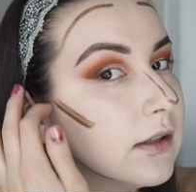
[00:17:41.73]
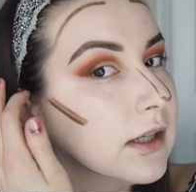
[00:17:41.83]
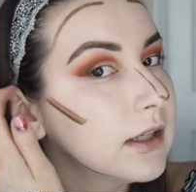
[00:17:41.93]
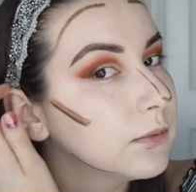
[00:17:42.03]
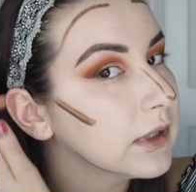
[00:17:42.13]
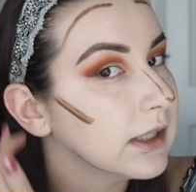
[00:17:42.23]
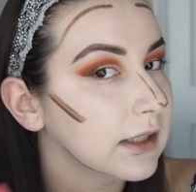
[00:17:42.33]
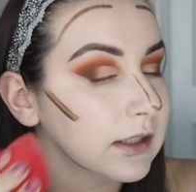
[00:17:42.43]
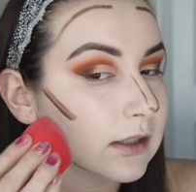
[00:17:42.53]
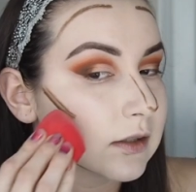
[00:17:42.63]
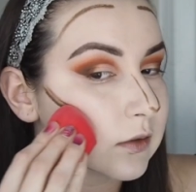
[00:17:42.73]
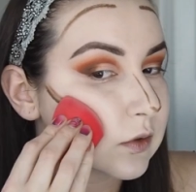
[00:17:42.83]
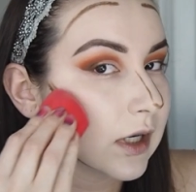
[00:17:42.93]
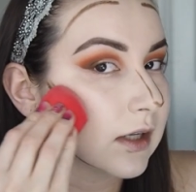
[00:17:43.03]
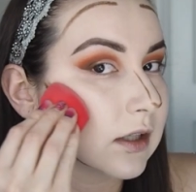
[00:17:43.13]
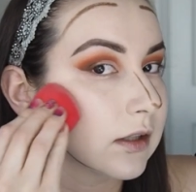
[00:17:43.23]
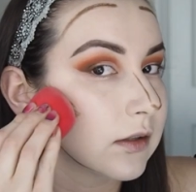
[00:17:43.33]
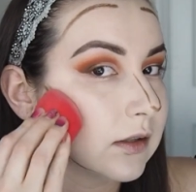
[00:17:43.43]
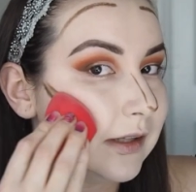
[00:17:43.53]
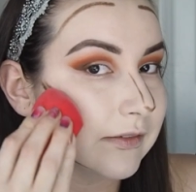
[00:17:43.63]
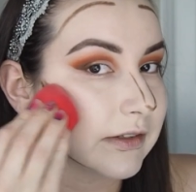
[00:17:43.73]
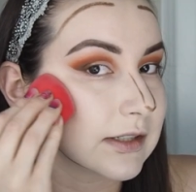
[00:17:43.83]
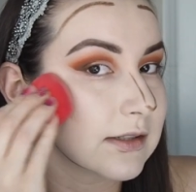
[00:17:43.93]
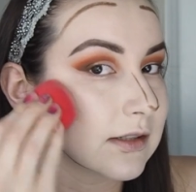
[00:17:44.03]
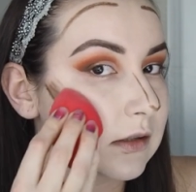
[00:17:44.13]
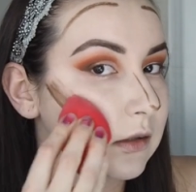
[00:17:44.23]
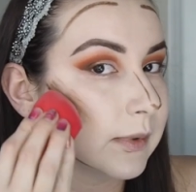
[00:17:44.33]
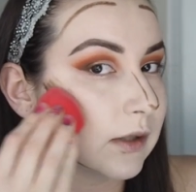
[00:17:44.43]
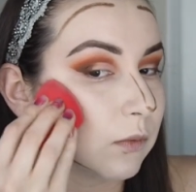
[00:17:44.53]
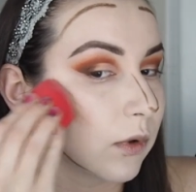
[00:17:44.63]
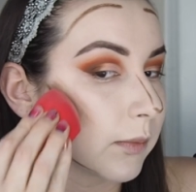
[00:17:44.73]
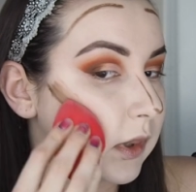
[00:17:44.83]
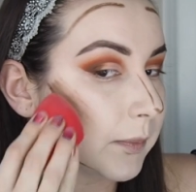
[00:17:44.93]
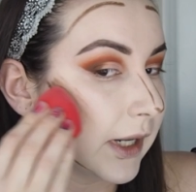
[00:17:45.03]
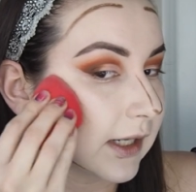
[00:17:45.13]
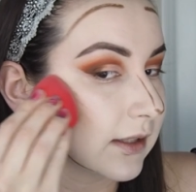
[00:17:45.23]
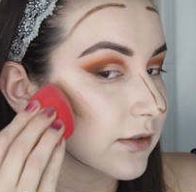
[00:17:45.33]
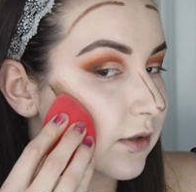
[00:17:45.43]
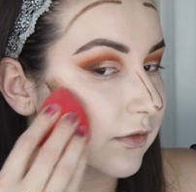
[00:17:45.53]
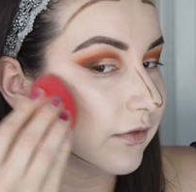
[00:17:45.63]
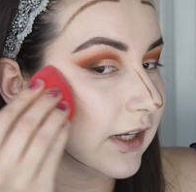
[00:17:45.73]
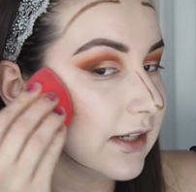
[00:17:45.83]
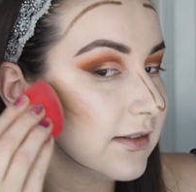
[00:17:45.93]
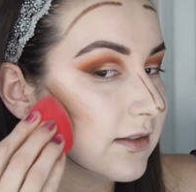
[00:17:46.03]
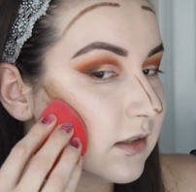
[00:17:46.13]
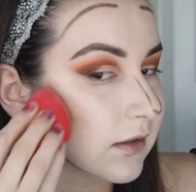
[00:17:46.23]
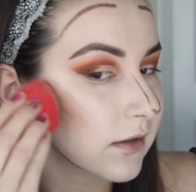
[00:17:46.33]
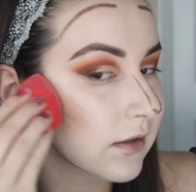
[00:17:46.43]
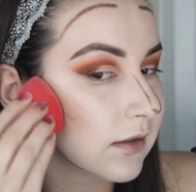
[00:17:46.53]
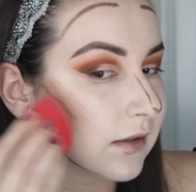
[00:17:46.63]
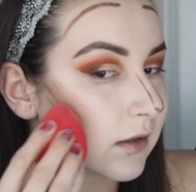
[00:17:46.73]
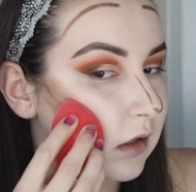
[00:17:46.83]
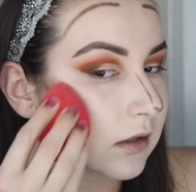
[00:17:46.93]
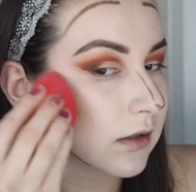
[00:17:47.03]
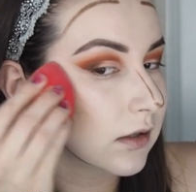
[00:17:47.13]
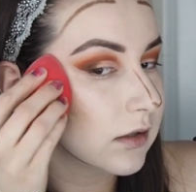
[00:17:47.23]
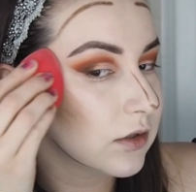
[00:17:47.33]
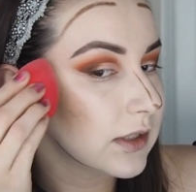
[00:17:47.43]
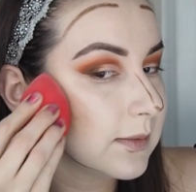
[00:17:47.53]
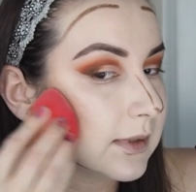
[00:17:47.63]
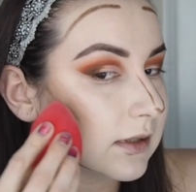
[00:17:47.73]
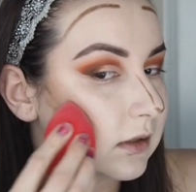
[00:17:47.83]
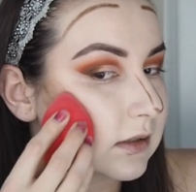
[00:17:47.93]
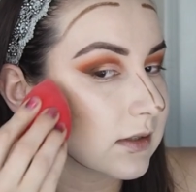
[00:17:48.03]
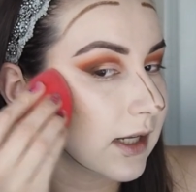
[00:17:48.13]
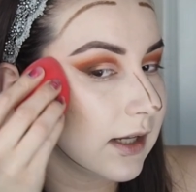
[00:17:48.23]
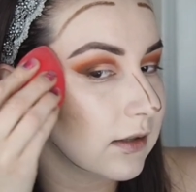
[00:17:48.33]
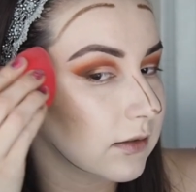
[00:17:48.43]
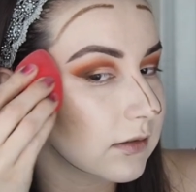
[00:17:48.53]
And we're gonna try to give us a little bit of warmth back into the face, just because that